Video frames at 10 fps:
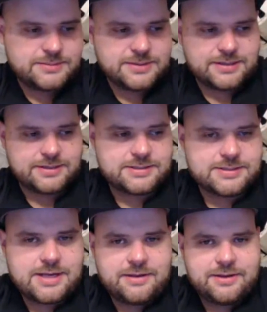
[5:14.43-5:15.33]
because it seems
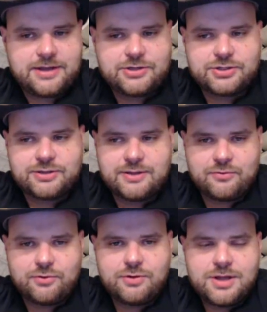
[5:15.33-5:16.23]
like this is kind of the
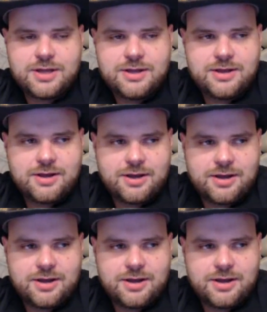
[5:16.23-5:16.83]
entry level,